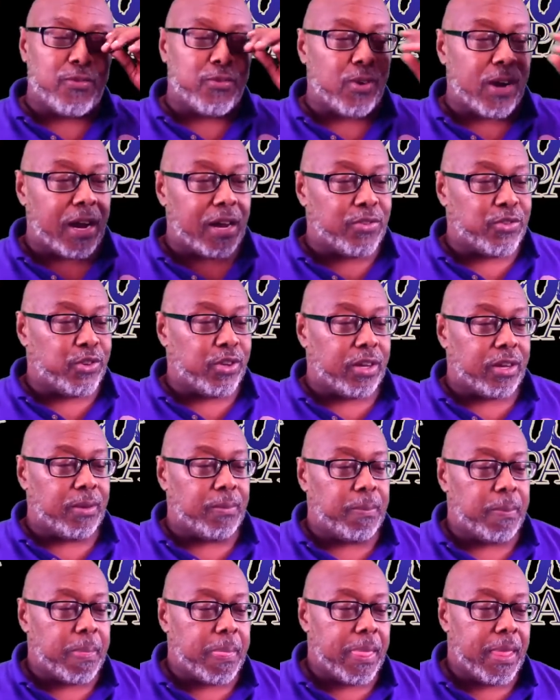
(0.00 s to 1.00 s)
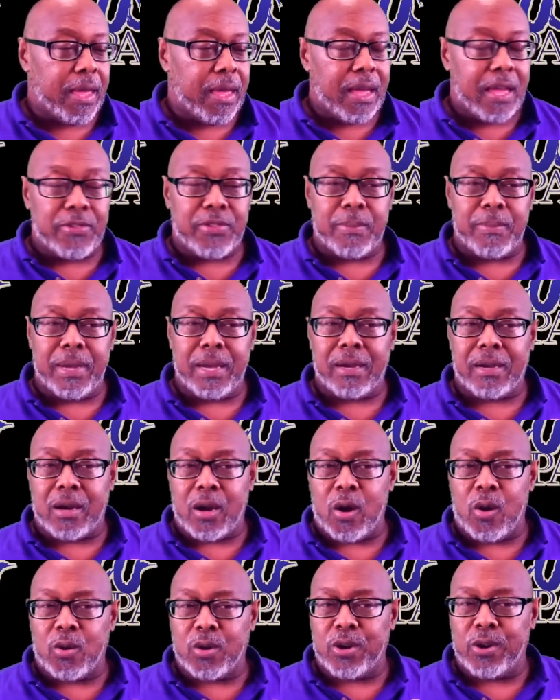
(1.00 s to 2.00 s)
Fried Chicken. I said, man,
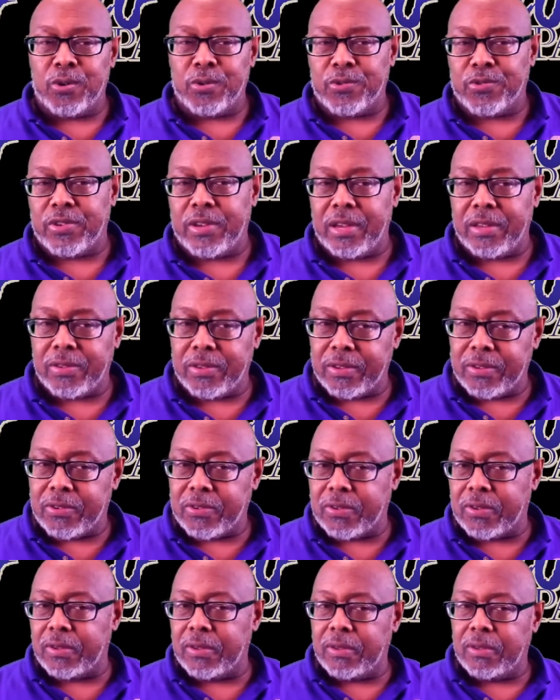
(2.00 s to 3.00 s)
call Colonel Sanders.